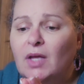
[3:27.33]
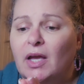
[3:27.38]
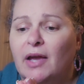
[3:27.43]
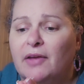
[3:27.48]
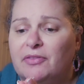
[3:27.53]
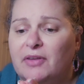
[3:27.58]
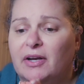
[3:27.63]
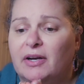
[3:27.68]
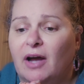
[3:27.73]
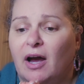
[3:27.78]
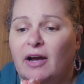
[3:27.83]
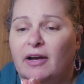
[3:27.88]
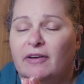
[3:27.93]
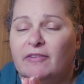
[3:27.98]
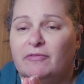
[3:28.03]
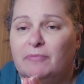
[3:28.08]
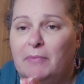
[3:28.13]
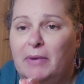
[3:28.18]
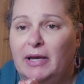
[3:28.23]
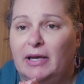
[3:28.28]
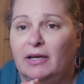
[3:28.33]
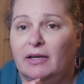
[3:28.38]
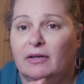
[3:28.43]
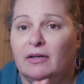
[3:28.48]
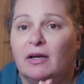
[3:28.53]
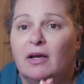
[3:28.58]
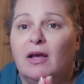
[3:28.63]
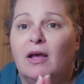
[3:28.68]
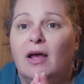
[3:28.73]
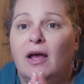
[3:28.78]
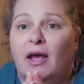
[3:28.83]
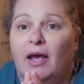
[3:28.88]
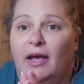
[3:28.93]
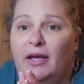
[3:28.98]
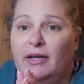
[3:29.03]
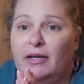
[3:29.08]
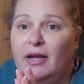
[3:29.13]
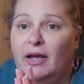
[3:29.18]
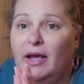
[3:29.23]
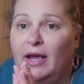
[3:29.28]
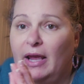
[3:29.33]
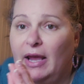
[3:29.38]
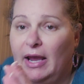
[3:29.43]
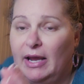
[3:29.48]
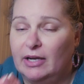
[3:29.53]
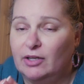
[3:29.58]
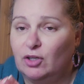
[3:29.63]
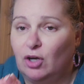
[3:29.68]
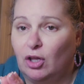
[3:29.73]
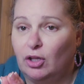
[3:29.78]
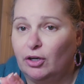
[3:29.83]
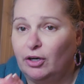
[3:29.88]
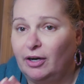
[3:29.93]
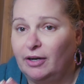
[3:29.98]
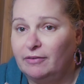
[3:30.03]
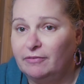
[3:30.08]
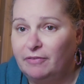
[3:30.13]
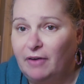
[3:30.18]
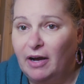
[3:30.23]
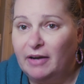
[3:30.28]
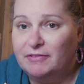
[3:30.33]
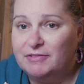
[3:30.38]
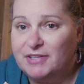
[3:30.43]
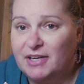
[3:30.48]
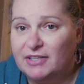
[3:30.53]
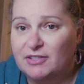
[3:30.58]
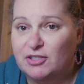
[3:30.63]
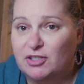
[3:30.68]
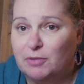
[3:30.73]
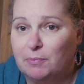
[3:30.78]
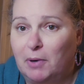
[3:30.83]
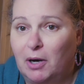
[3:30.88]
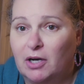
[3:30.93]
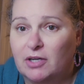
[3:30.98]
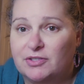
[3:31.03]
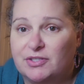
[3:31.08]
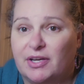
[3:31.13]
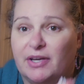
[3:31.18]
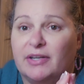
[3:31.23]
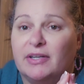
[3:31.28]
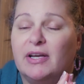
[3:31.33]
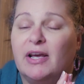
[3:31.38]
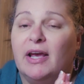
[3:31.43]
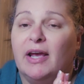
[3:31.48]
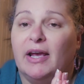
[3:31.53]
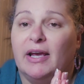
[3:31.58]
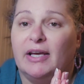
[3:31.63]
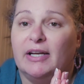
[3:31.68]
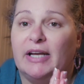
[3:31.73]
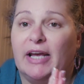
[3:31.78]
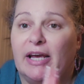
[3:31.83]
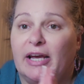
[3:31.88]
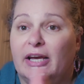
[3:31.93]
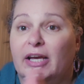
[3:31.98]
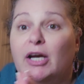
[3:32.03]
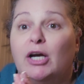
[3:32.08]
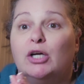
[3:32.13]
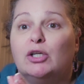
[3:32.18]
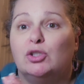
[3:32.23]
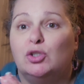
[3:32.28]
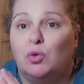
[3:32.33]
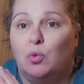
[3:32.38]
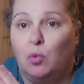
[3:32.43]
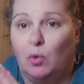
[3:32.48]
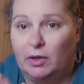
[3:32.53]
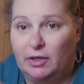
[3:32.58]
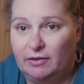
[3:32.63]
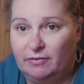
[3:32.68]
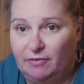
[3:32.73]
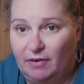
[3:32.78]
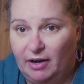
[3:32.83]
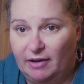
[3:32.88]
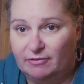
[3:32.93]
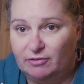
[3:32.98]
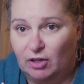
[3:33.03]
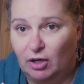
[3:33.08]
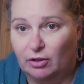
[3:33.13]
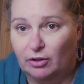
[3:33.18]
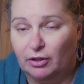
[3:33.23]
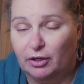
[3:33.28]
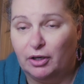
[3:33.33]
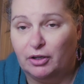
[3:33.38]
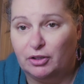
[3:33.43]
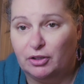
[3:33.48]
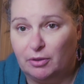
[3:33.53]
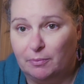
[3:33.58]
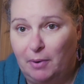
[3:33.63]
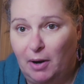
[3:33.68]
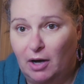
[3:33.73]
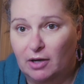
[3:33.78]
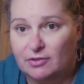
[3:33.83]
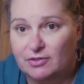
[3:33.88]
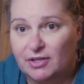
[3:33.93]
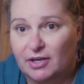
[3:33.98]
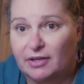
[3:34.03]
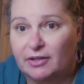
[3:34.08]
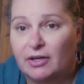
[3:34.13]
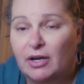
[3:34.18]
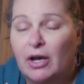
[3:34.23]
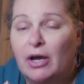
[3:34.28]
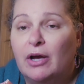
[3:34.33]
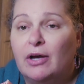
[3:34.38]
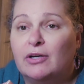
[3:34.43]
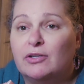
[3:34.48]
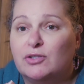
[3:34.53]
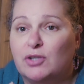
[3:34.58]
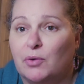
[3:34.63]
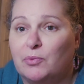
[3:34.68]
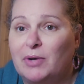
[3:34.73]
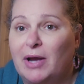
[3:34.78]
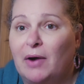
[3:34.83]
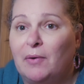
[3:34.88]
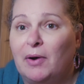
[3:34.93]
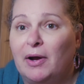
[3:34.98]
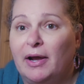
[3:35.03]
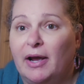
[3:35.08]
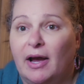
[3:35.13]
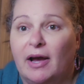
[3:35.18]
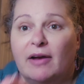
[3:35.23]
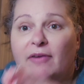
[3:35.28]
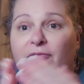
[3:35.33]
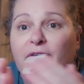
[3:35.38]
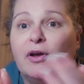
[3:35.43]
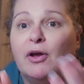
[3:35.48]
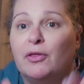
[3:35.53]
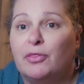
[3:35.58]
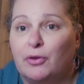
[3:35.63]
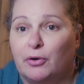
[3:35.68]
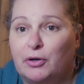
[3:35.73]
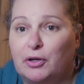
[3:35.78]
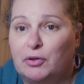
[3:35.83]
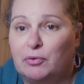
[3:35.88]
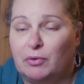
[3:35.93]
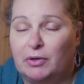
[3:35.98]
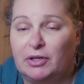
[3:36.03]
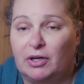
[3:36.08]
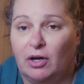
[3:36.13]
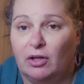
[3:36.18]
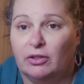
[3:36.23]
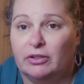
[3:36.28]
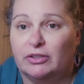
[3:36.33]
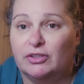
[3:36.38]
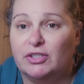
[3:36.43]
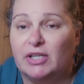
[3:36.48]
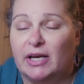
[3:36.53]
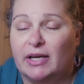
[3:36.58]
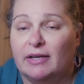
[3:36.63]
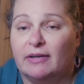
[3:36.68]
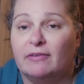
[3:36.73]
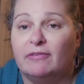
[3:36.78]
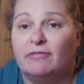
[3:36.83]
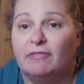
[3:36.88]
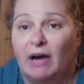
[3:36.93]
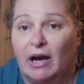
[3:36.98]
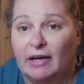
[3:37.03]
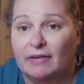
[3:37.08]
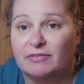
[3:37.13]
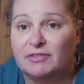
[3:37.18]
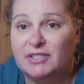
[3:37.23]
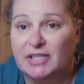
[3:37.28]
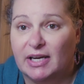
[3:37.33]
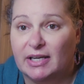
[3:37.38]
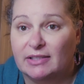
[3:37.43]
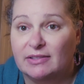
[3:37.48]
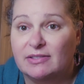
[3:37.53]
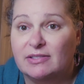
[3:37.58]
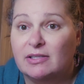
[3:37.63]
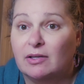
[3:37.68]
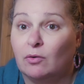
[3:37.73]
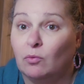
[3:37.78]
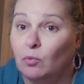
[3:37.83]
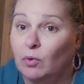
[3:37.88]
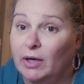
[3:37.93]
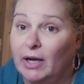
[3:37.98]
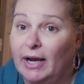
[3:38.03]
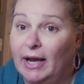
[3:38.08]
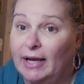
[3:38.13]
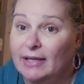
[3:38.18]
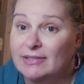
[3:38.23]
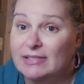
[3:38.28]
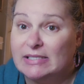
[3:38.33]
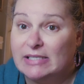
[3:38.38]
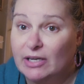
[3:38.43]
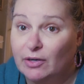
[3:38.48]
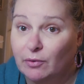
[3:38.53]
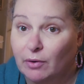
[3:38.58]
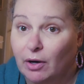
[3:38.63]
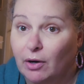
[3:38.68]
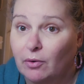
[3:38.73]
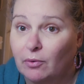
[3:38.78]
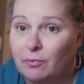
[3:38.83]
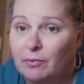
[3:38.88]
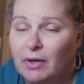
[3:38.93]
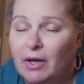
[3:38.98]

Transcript: and then I have made an $8.05 deposit and a $25 deposit. So now I have $33.05 when I had 0.